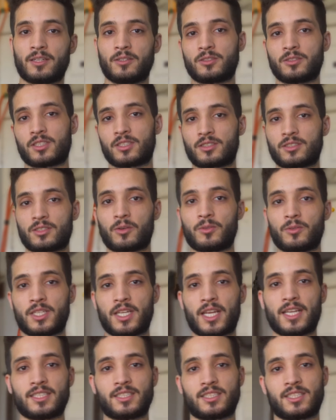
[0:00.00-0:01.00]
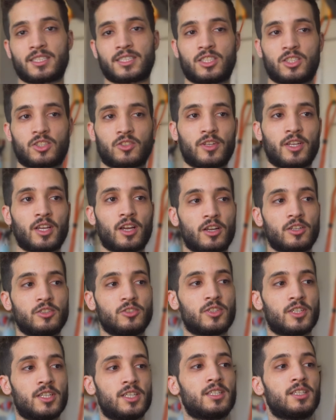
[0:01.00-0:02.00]
the Sony
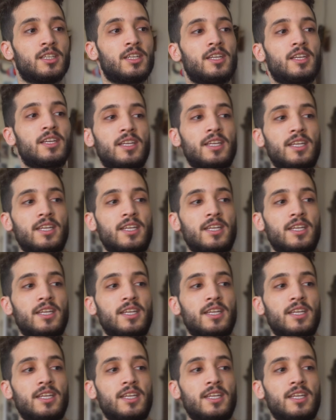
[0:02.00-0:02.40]
a6300.